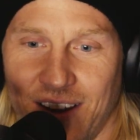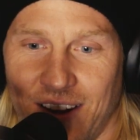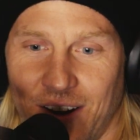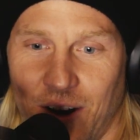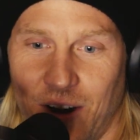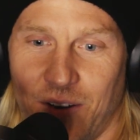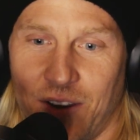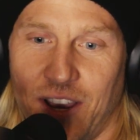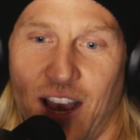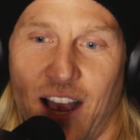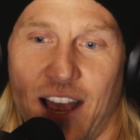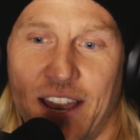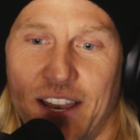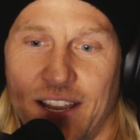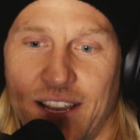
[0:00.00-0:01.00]
Oh
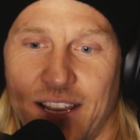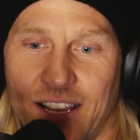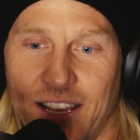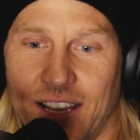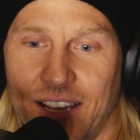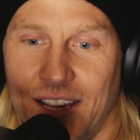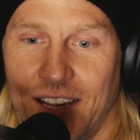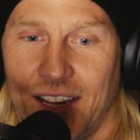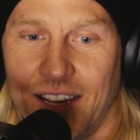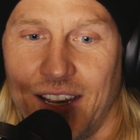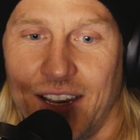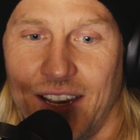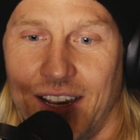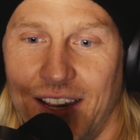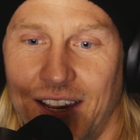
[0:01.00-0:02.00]
God.
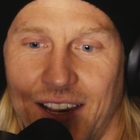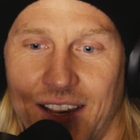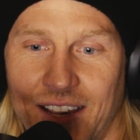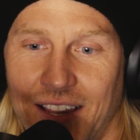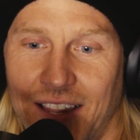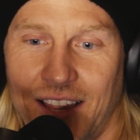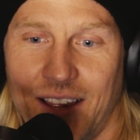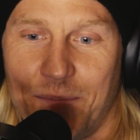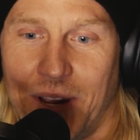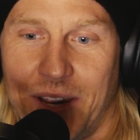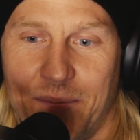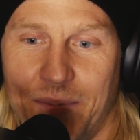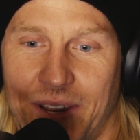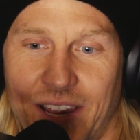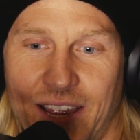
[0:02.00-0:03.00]
That
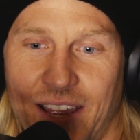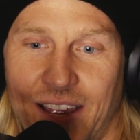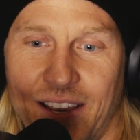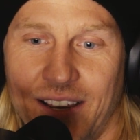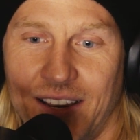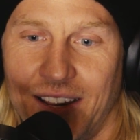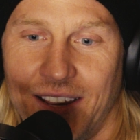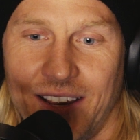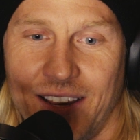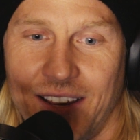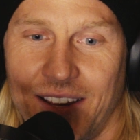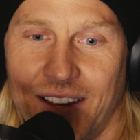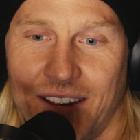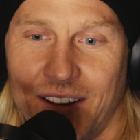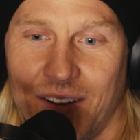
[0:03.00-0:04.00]
might have been it.
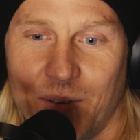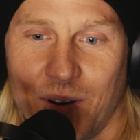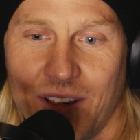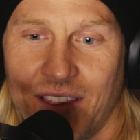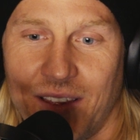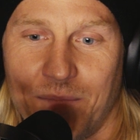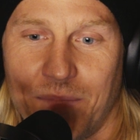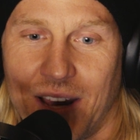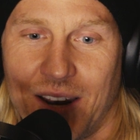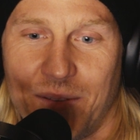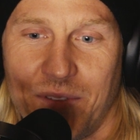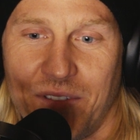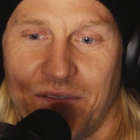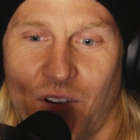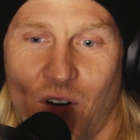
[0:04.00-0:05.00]
We're At the
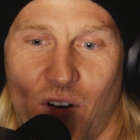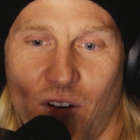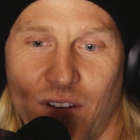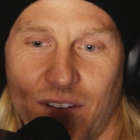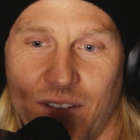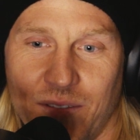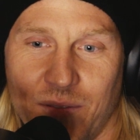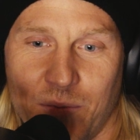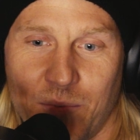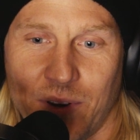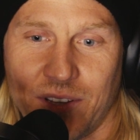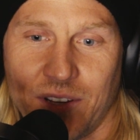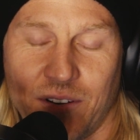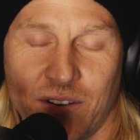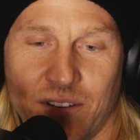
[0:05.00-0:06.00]
bottom of the vault. We're
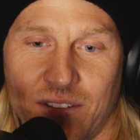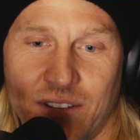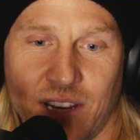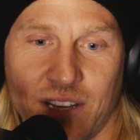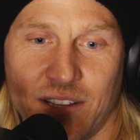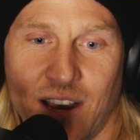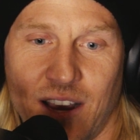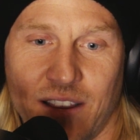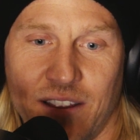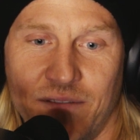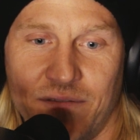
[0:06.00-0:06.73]
about to go to TikTok